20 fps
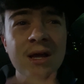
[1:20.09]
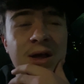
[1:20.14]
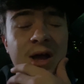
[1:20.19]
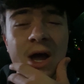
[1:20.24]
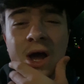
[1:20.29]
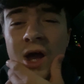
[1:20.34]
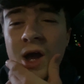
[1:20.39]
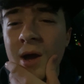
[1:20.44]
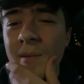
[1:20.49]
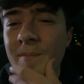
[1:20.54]

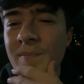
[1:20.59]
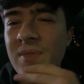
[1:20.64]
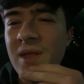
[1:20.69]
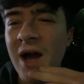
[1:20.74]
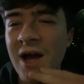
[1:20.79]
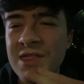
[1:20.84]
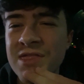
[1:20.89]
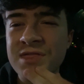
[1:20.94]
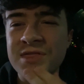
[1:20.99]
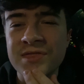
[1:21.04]
I
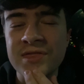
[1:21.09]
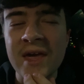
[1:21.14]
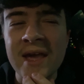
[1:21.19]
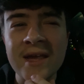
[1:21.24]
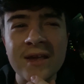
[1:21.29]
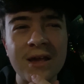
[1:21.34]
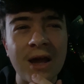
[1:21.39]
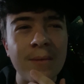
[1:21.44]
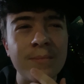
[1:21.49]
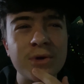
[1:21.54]

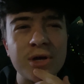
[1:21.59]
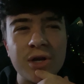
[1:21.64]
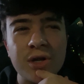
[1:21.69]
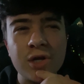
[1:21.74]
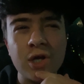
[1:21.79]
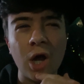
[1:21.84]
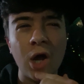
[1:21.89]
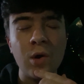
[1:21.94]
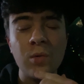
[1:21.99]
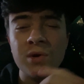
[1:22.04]
think I'm going to
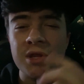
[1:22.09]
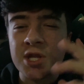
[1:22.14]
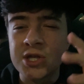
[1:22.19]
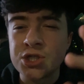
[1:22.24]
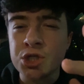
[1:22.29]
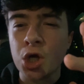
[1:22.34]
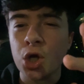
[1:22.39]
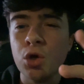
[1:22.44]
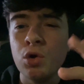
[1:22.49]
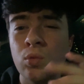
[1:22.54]
go with a
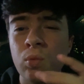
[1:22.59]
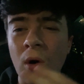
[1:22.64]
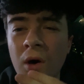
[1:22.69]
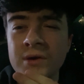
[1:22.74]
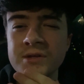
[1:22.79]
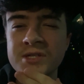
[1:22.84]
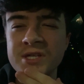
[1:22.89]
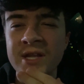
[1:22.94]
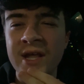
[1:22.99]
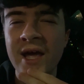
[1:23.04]
2-1
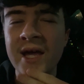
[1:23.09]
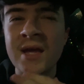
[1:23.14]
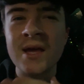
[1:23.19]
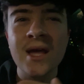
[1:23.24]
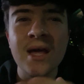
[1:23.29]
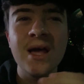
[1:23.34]
today.